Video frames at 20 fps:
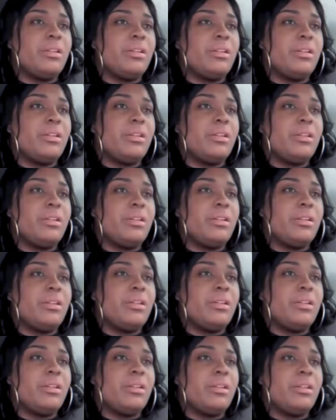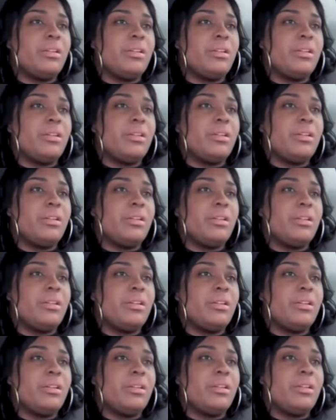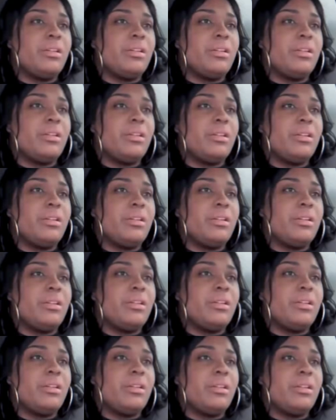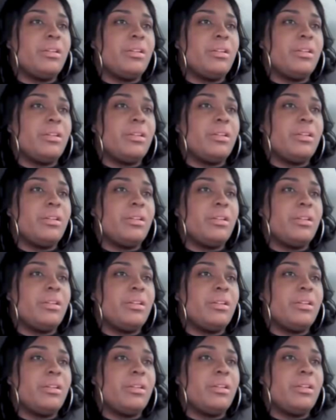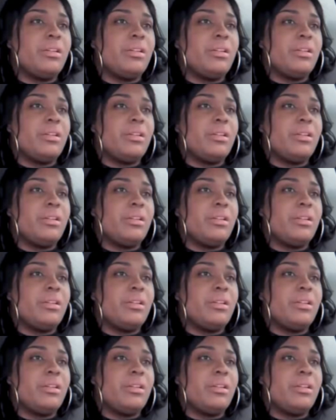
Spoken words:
[no speech]